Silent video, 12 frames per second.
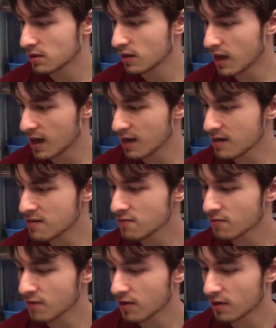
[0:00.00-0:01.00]

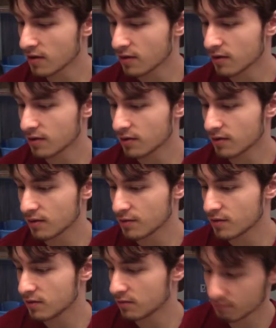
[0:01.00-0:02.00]
live,
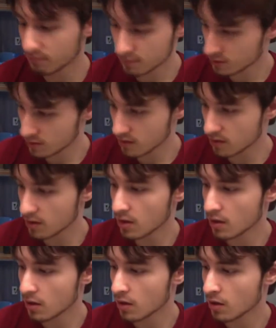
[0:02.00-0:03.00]
sorry,
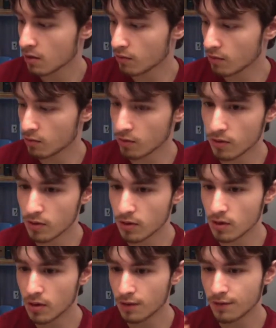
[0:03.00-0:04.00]
wrong word.
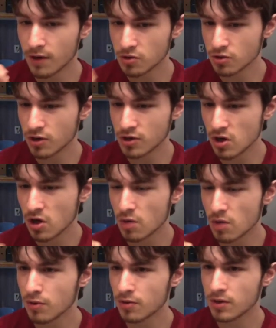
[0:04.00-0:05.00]
If I try to
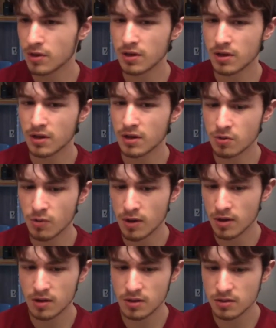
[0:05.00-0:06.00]
upload it as the
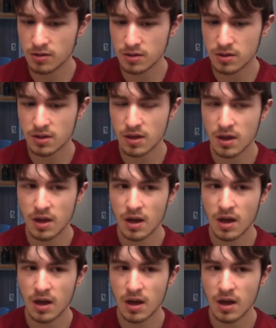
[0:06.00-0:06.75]
way it is,